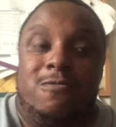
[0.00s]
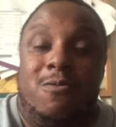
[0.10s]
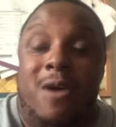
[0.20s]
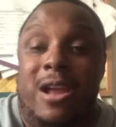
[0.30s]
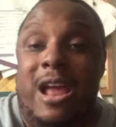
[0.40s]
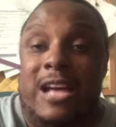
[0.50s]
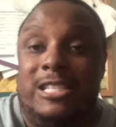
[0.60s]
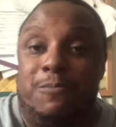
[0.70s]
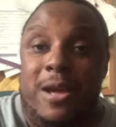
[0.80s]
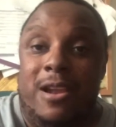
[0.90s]
why not
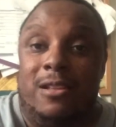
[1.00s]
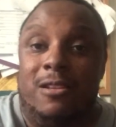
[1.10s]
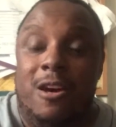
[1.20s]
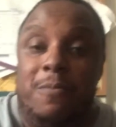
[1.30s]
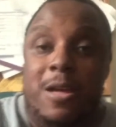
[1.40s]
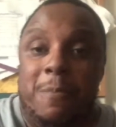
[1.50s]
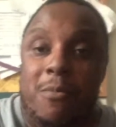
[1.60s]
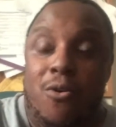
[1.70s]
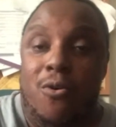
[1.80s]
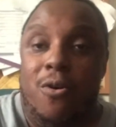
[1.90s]
spend a little bit
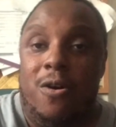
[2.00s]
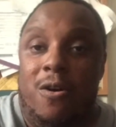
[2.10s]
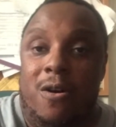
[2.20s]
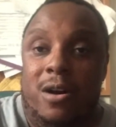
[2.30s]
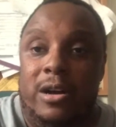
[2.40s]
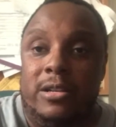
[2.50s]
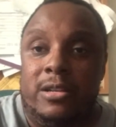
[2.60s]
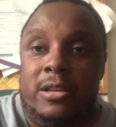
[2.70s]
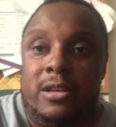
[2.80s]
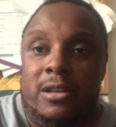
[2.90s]
more on
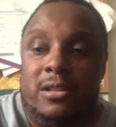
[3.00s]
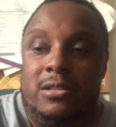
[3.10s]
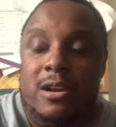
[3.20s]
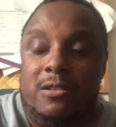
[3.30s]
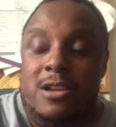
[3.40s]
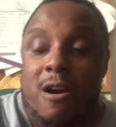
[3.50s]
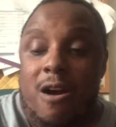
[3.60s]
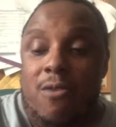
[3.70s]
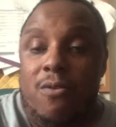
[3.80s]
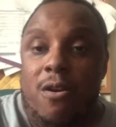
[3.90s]
their
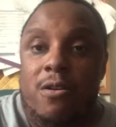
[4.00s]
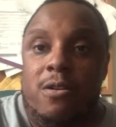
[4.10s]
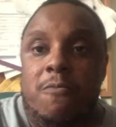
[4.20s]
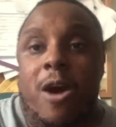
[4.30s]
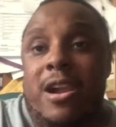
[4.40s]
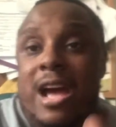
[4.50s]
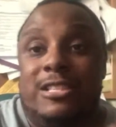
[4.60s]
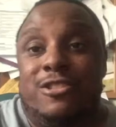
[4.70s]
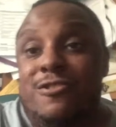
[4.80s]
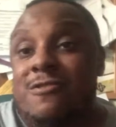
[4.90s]
yard work? Why
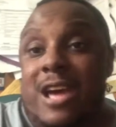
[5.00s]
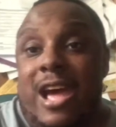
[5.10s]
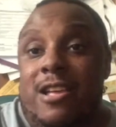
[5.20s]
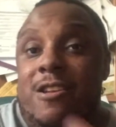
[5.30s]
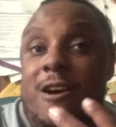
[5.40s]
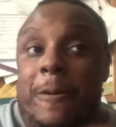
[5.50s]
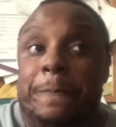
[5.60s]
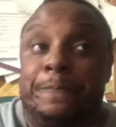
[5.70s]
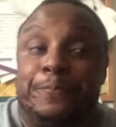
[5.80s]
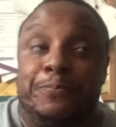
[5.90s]
not do that? You know,
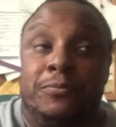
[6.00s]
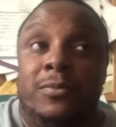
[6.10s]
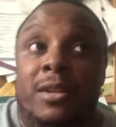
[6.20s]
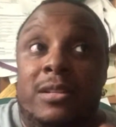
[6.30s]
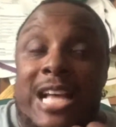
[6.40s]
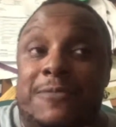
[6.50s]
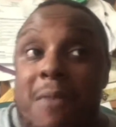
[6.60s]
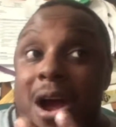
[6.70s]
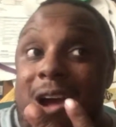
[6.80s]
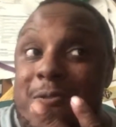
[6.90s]
that's
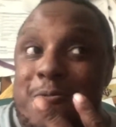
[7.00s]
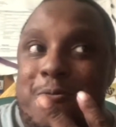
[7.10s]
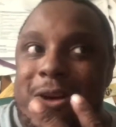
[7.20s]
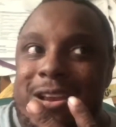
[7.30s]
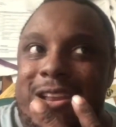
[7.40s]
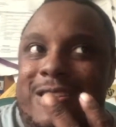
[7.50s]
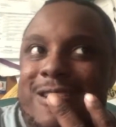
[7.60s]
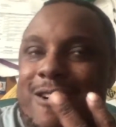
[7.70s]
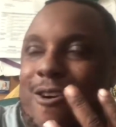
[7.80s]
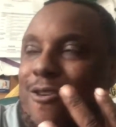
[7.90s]
my one and
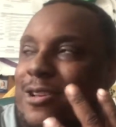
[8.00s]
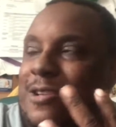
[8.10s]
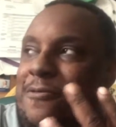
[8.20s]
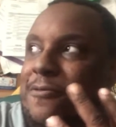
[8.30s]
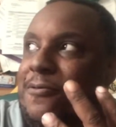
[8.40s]
only